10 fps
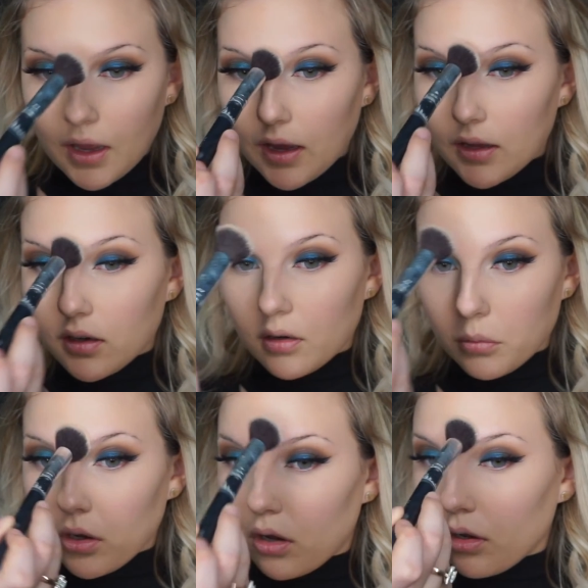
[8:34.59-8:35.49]
and it
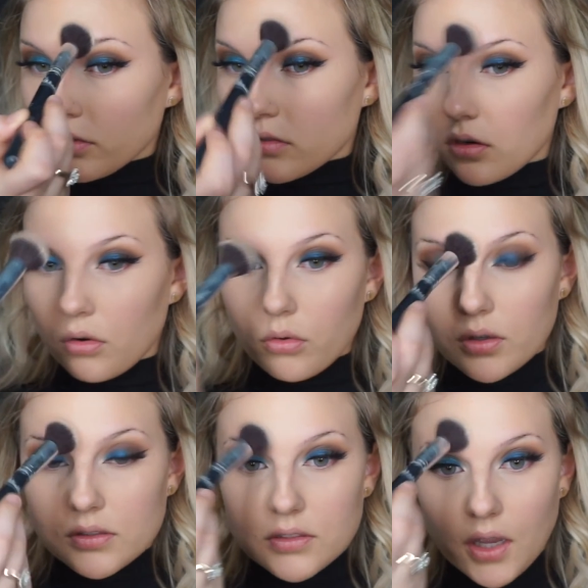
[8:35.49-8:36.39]
will also
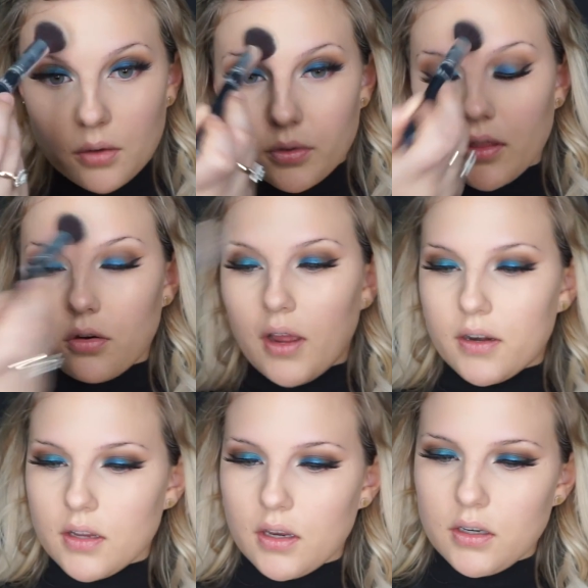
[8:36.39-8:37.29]
set without
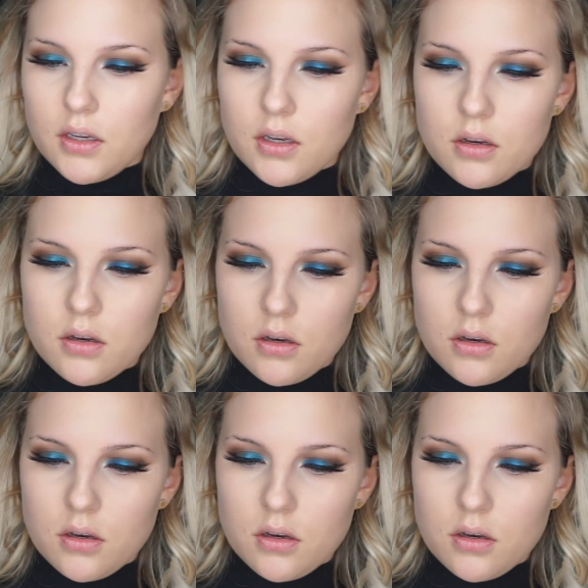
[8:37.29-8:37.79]
adding any